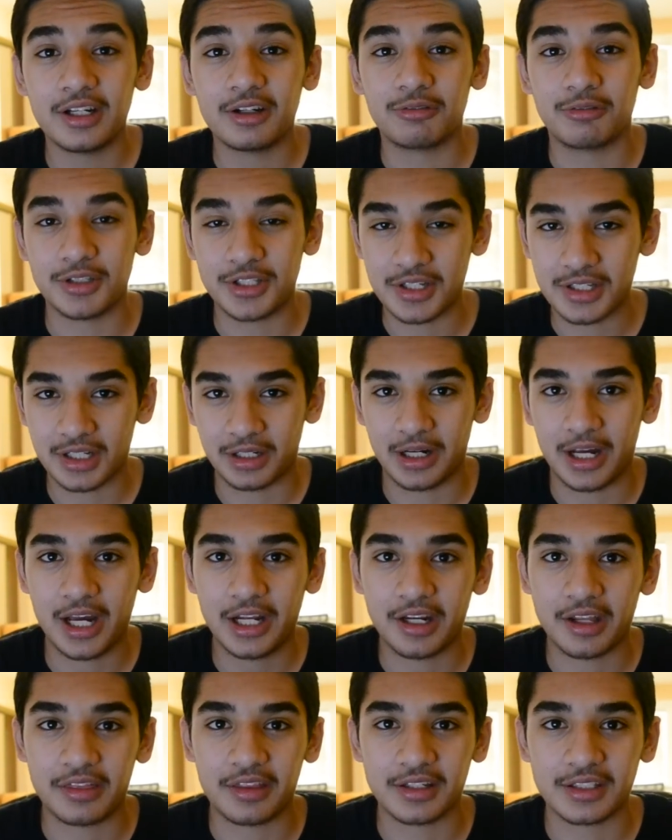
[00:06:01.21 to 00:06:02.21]
Once you start
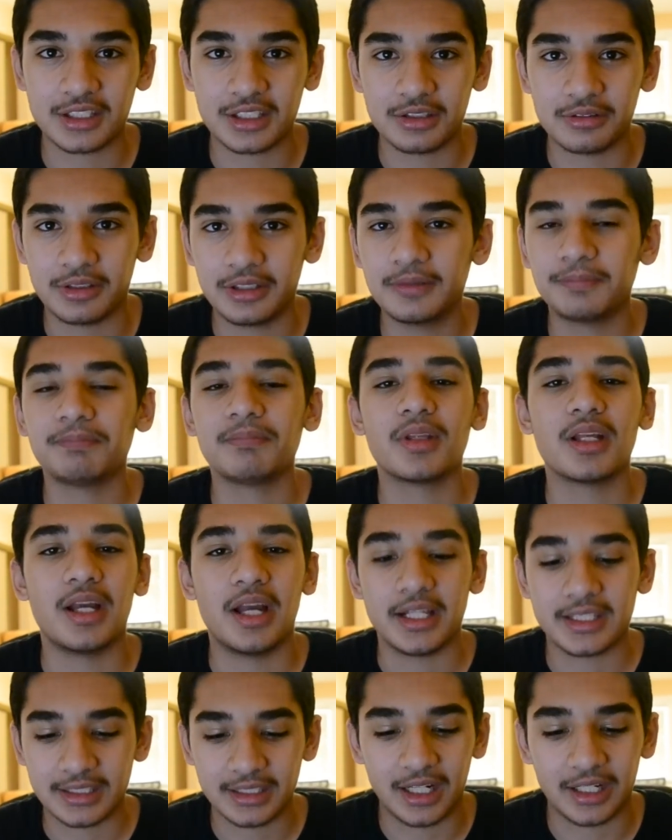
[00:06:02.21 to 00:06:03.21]
adding things to it,
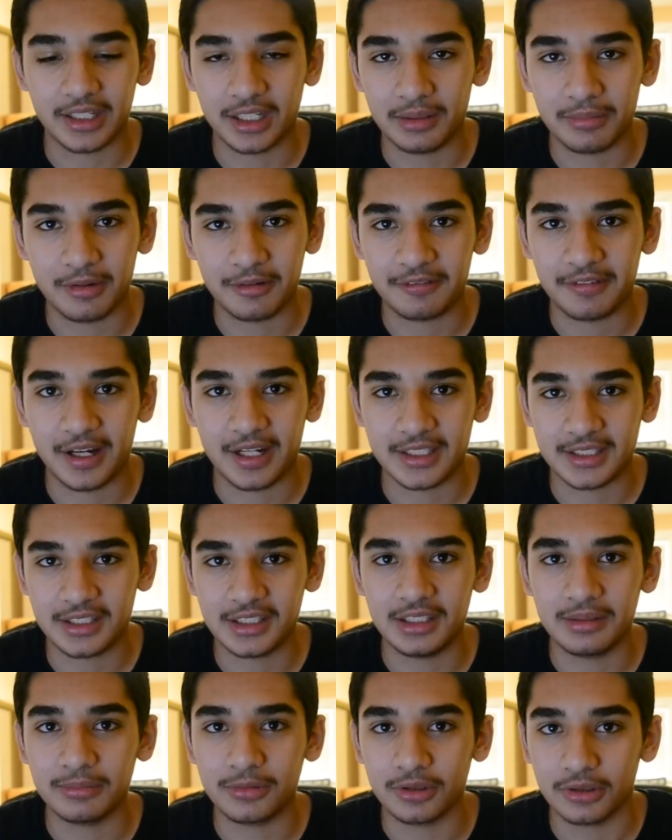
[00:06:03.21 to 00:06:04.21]
it's not going to be fast
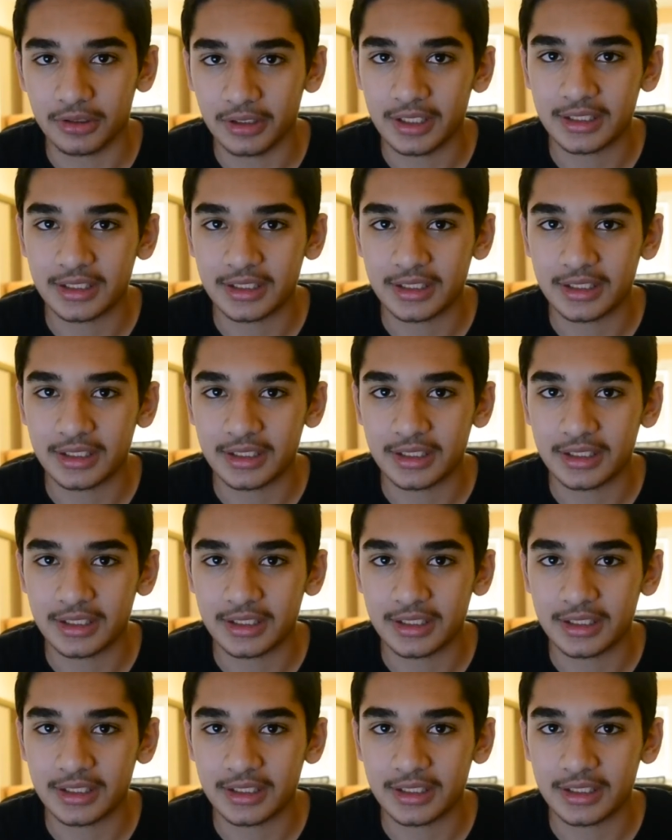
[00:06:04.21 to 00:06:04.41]
anymore.